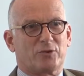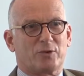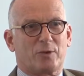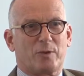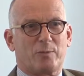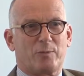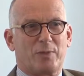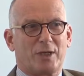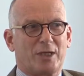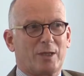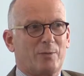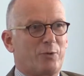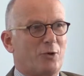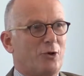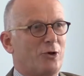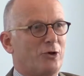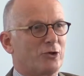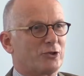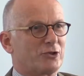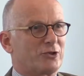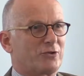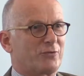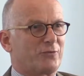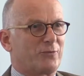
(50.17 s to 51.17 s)
So a big
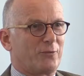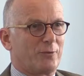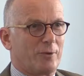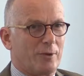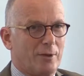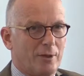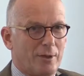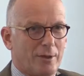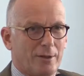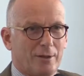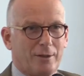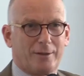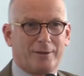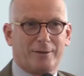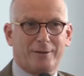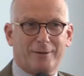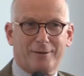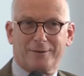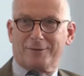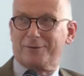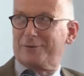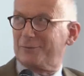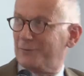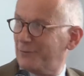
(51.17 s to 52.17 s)
applause for
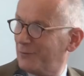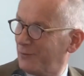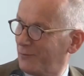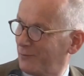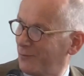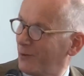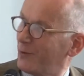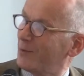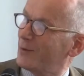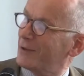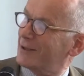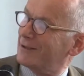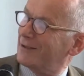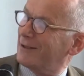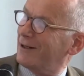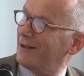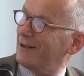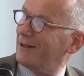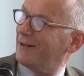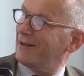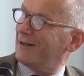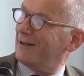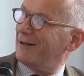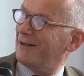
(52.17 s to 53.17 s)
Mr.
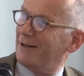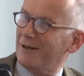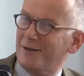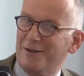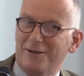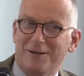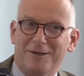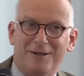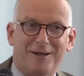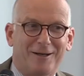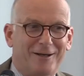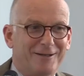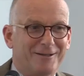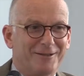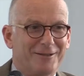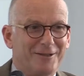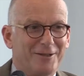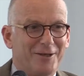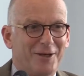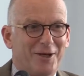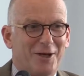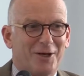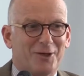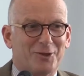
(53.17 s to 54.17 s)

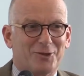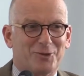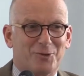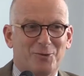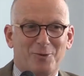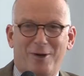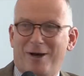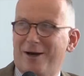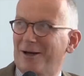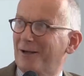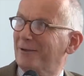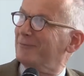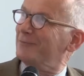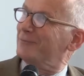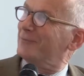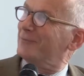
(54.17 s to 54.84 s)
Sugan